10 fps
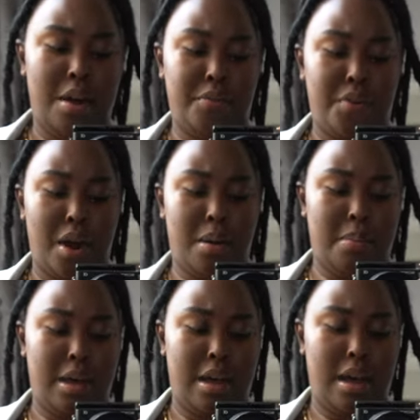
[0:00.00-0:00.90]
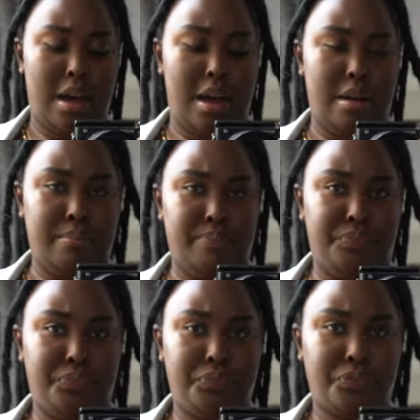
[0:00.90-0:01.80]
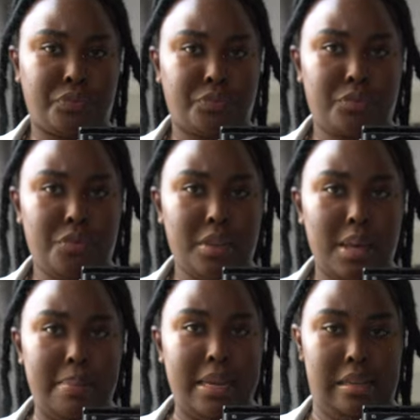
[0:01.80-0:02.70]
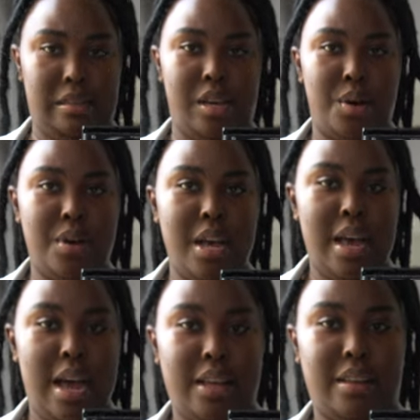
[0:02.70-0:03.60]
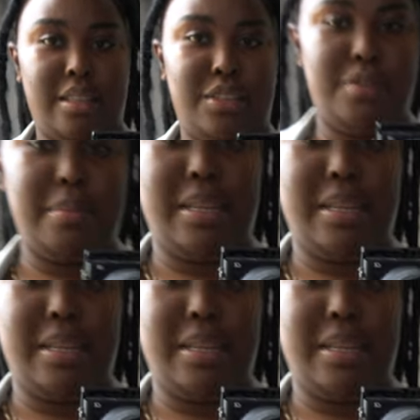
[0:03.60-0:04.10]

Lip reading: from Miniso. I got this from